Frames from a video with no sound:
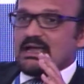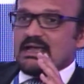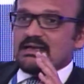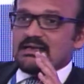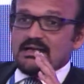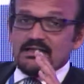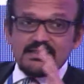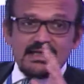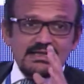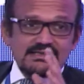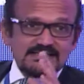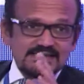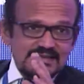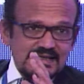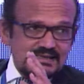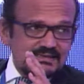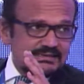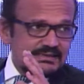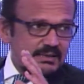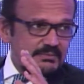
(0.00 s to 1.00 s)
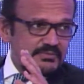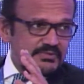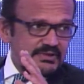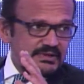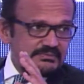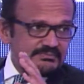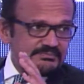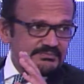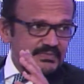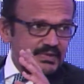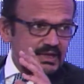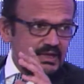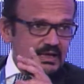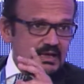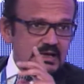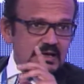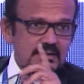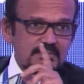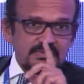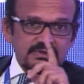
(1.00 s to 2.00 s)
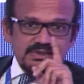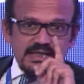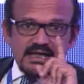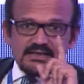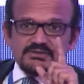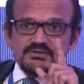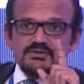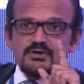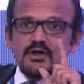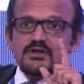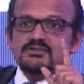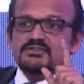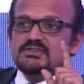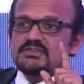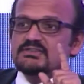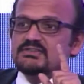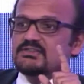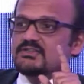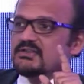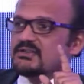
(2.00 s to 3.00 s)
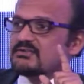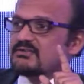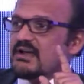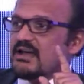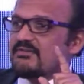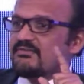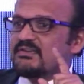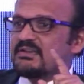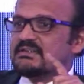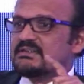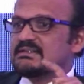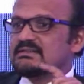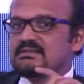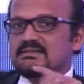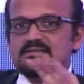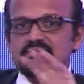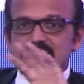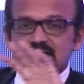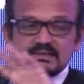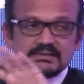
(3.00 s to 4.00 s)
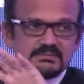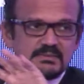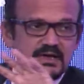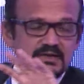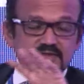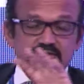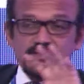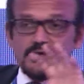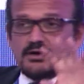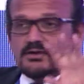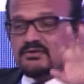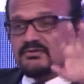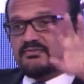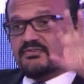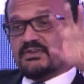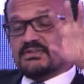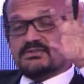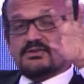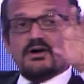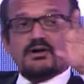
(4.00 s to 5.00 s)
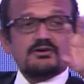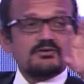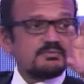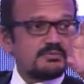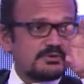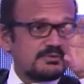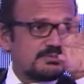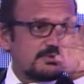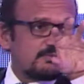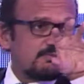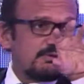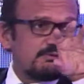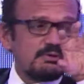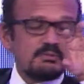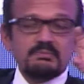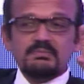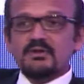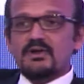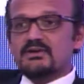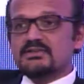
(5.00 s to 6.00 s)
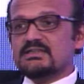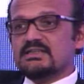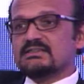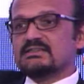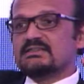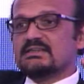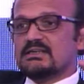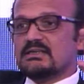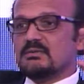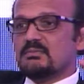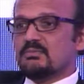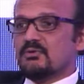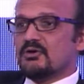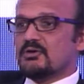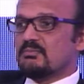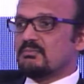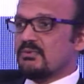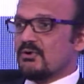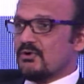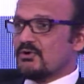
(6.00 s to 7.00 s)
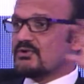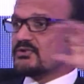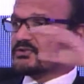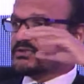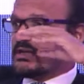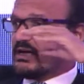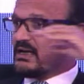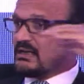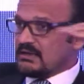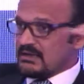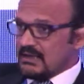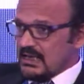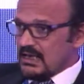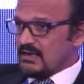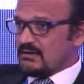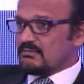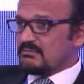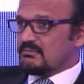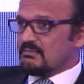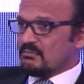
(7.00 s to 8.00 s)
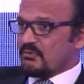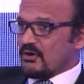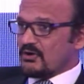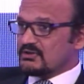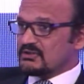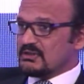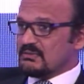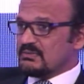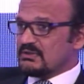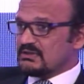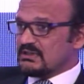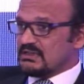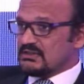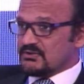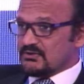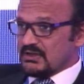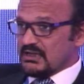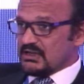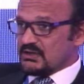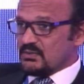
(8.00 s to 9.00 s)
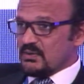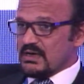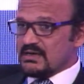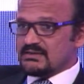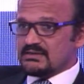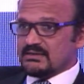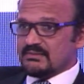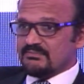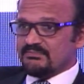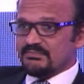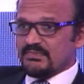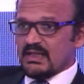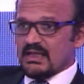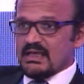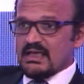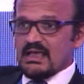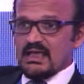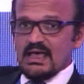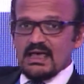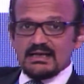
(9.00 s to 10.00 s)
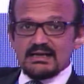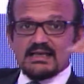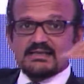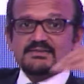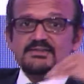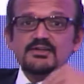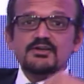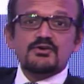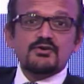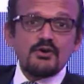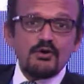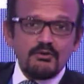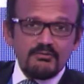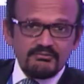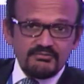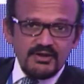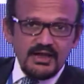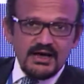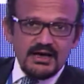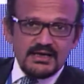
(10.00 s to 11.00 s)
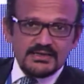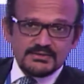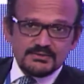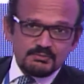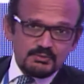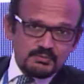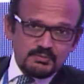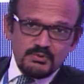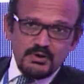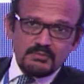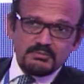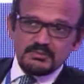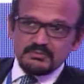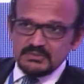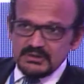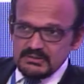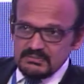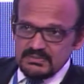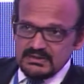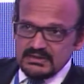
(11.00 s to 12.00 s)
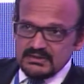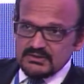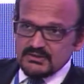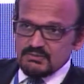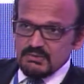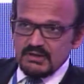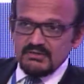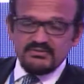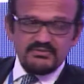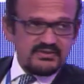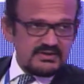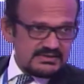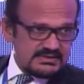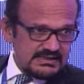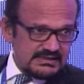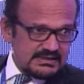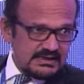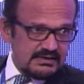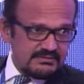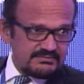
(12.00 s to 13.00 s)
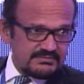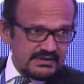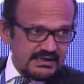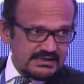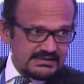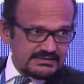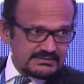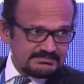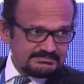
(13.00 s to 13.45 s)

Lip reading: Now that says something. But that's not just geographic distances. My geography is horrible, but we were plotting Singapore and Bogota and their proximity to the equator. And as the crow flies, it will probably be a 12, 13-hour flight.